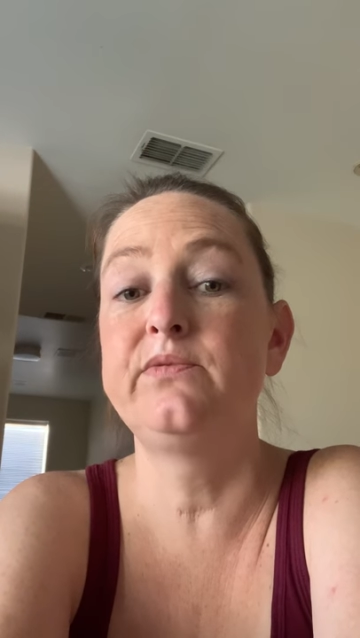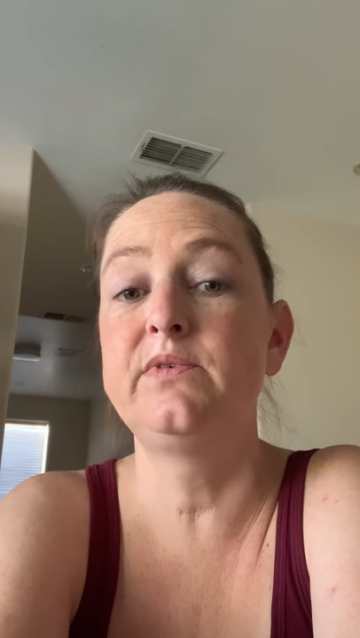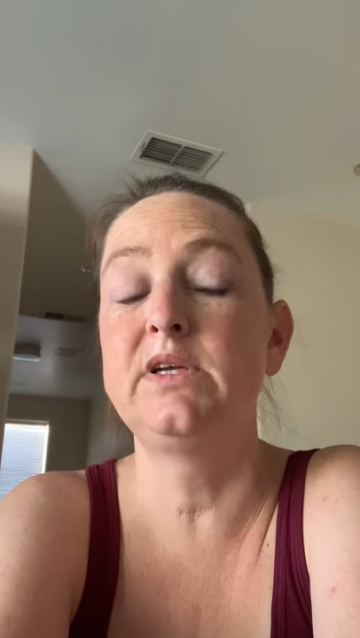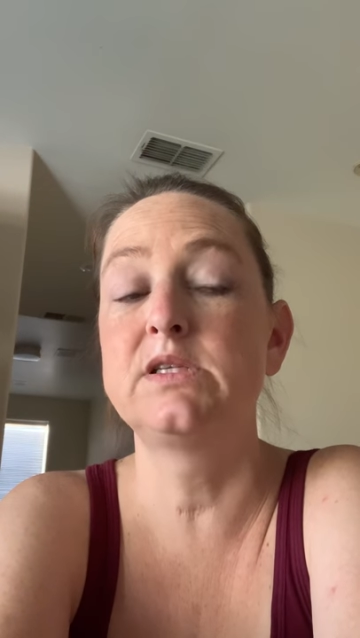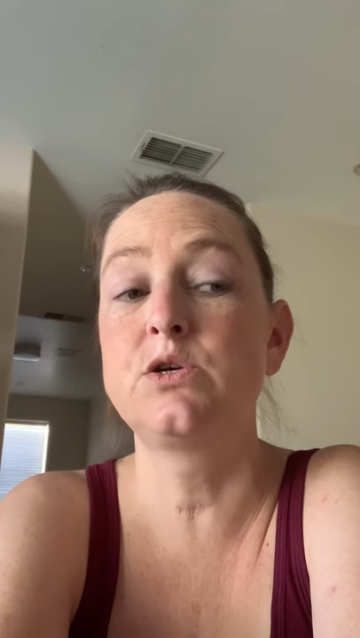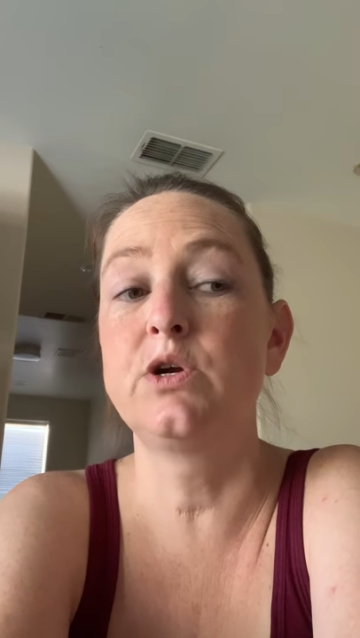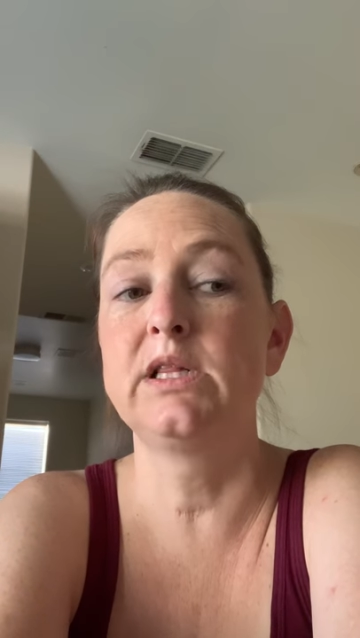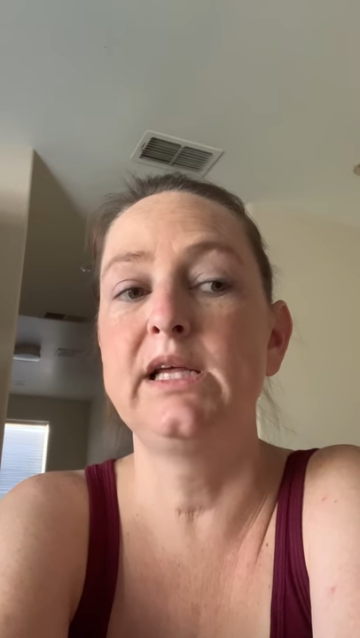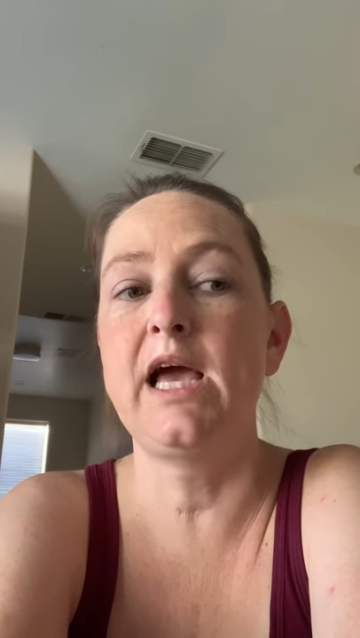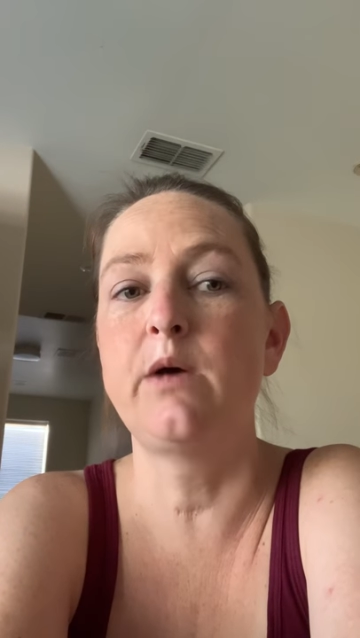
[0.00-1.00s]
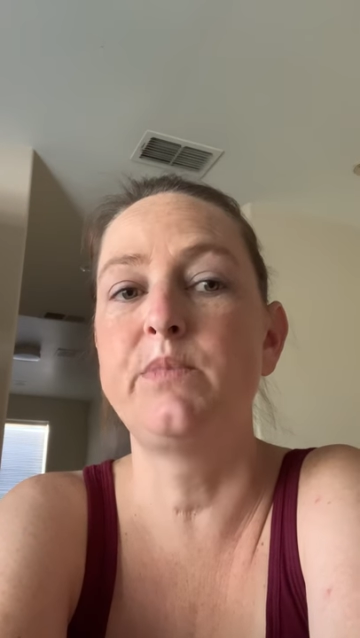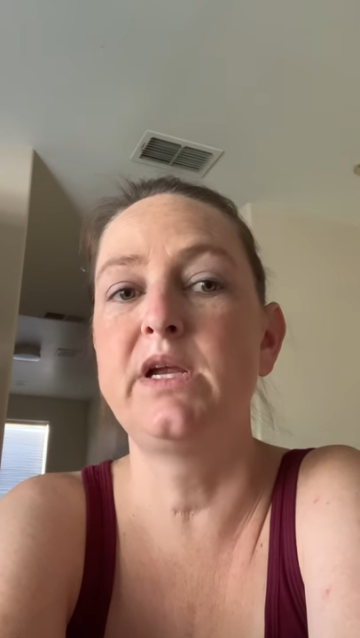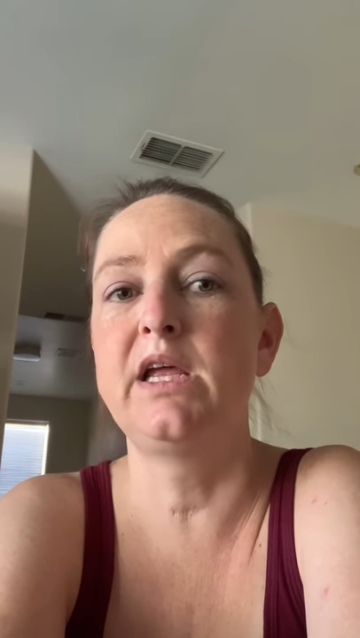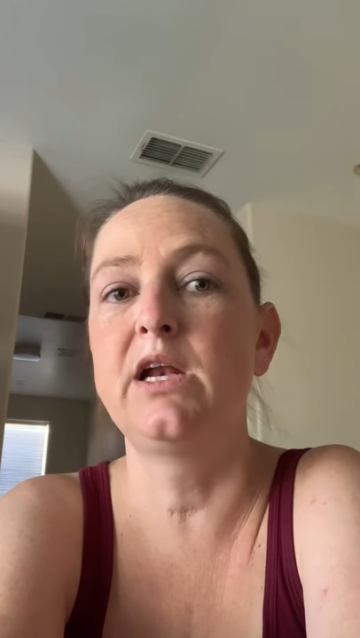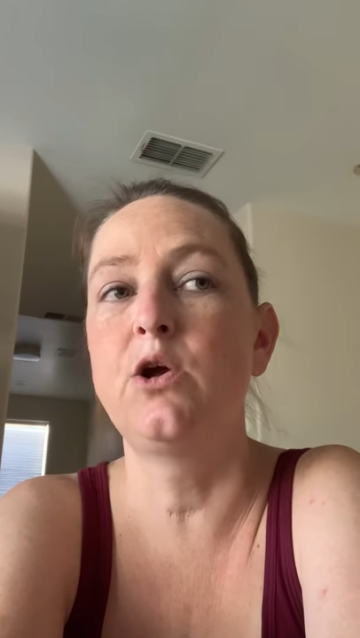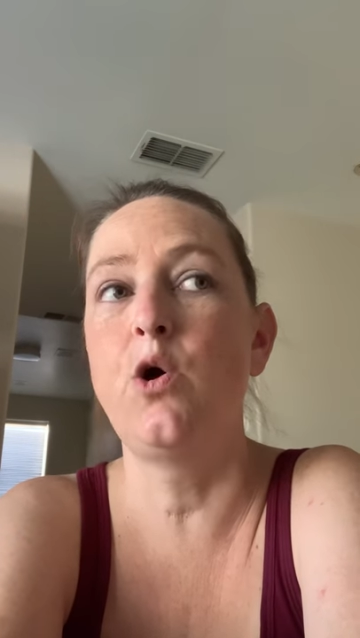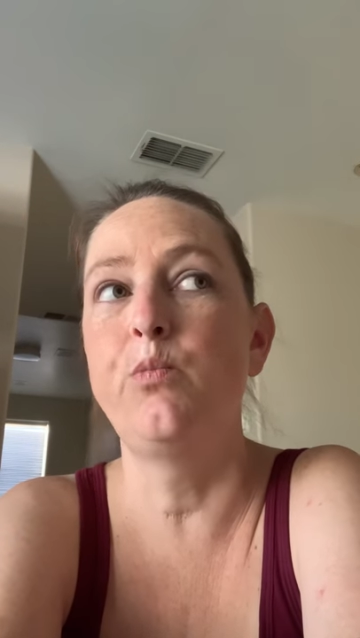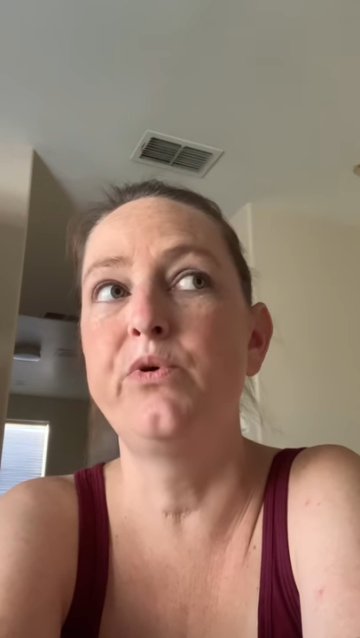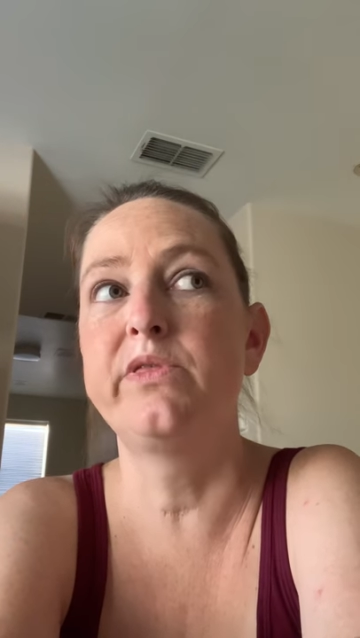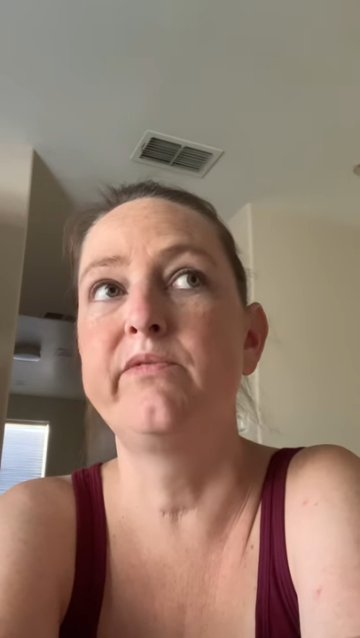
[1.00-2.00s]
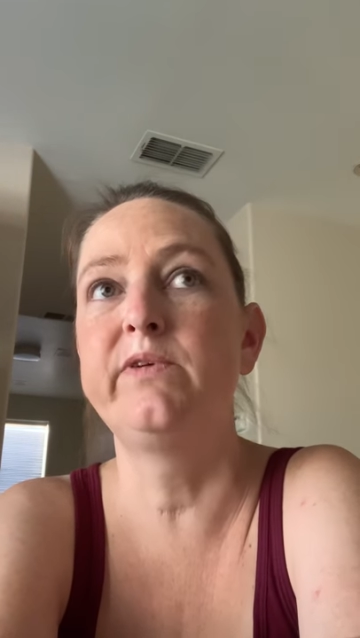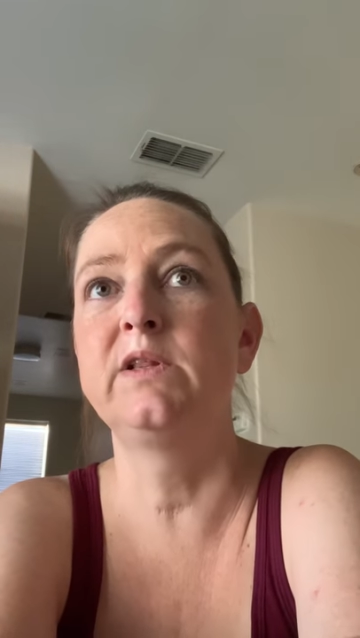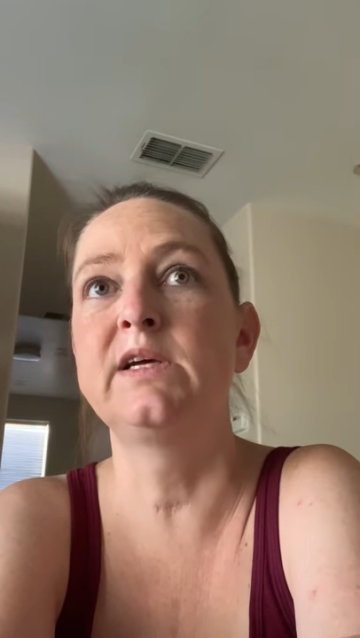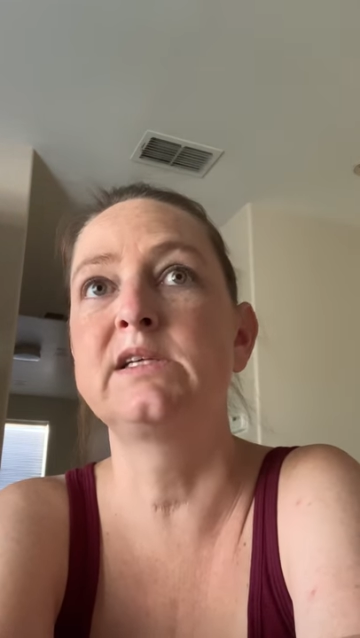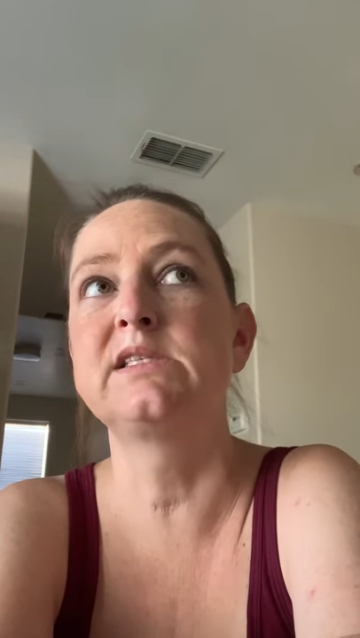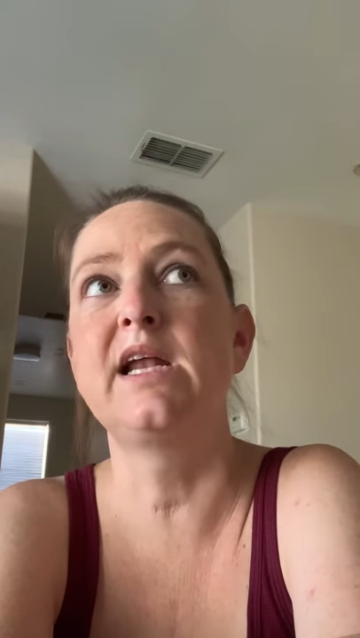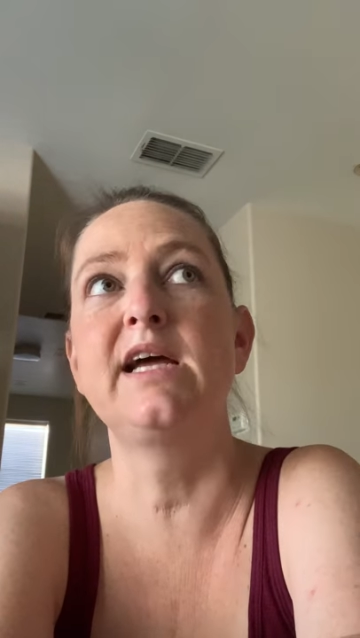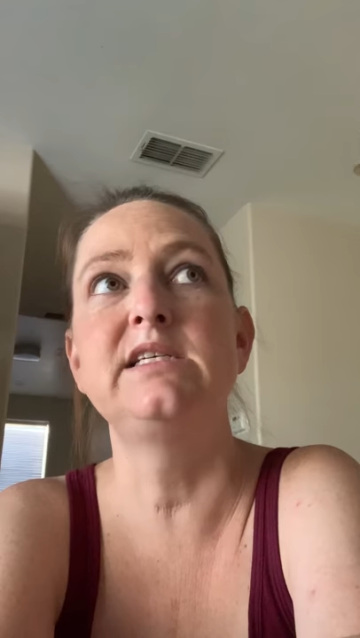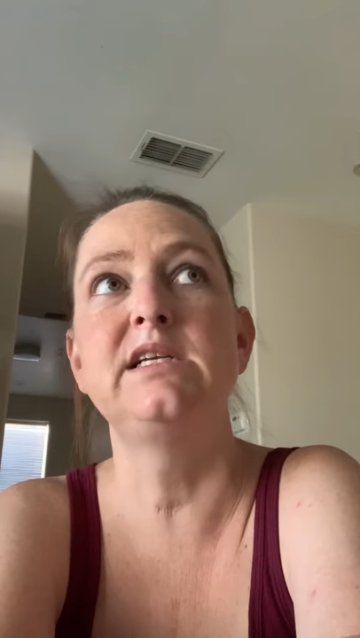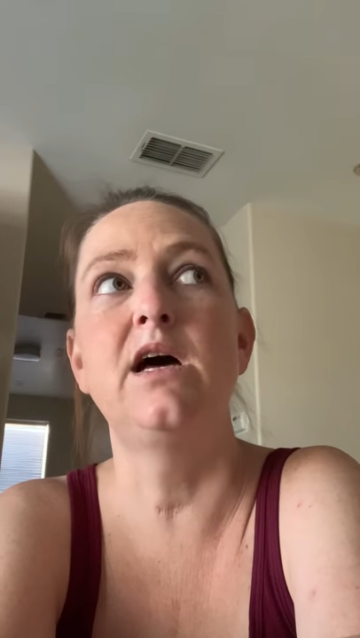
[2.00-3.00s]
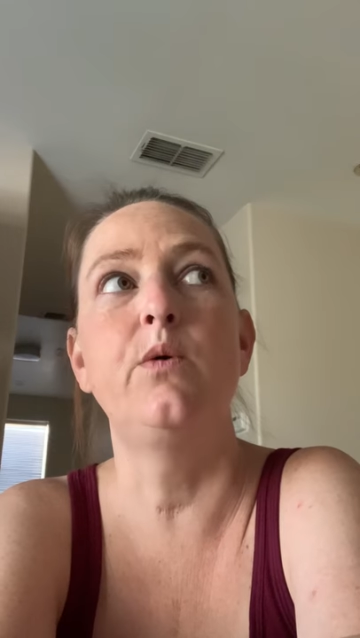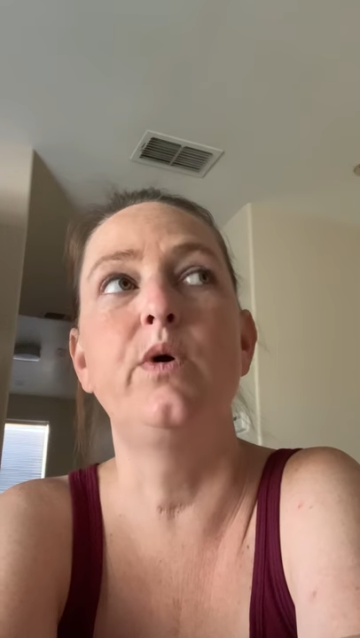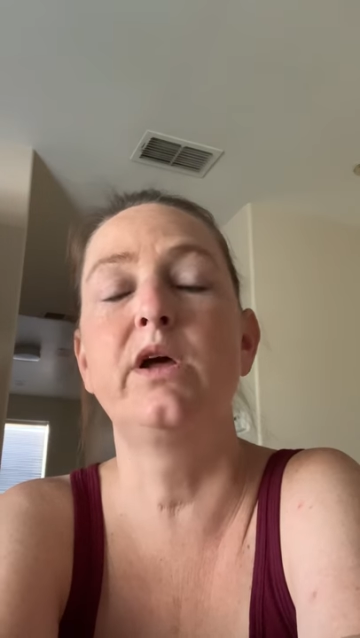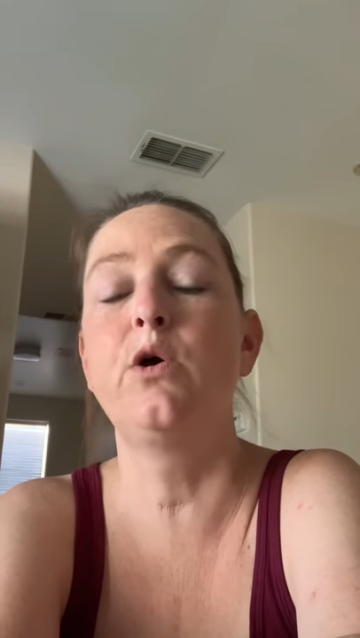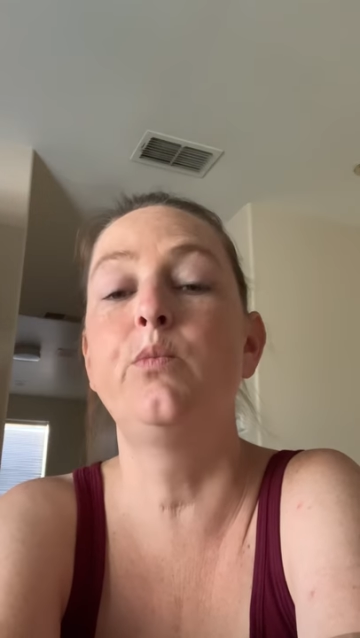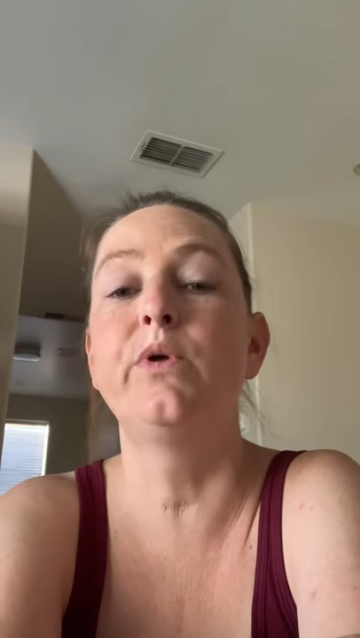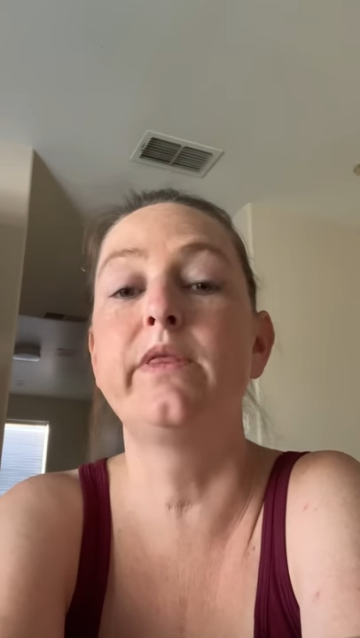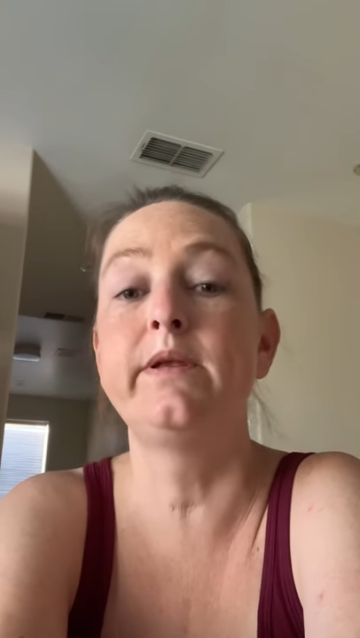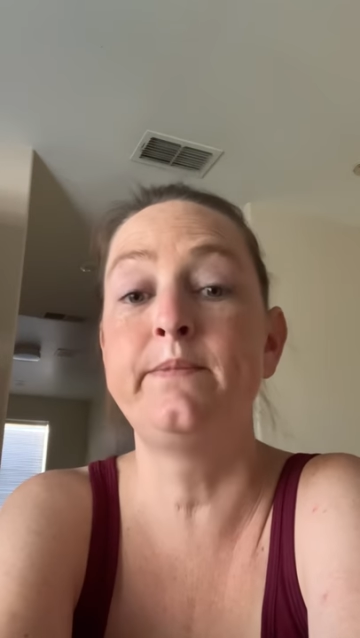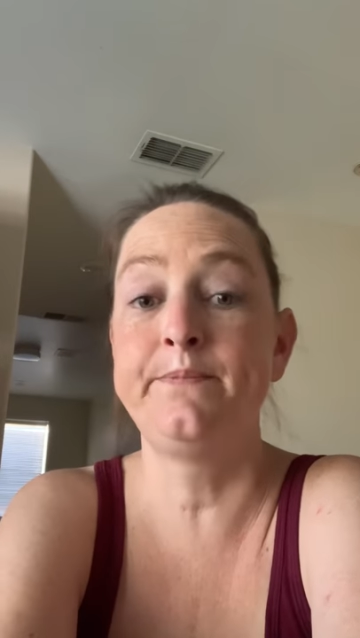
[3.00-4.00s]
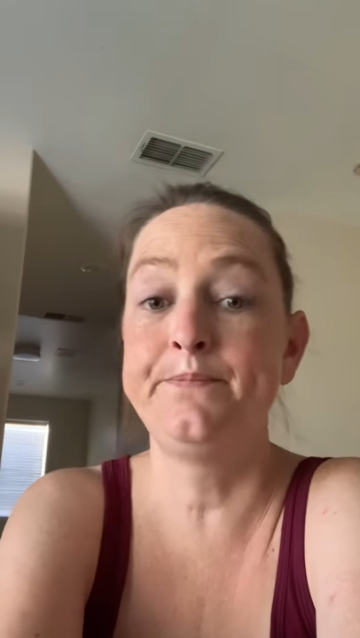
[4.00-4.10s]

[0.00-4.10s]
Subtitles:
it's currently happening and cope with the feelings that I did not want to cope with then.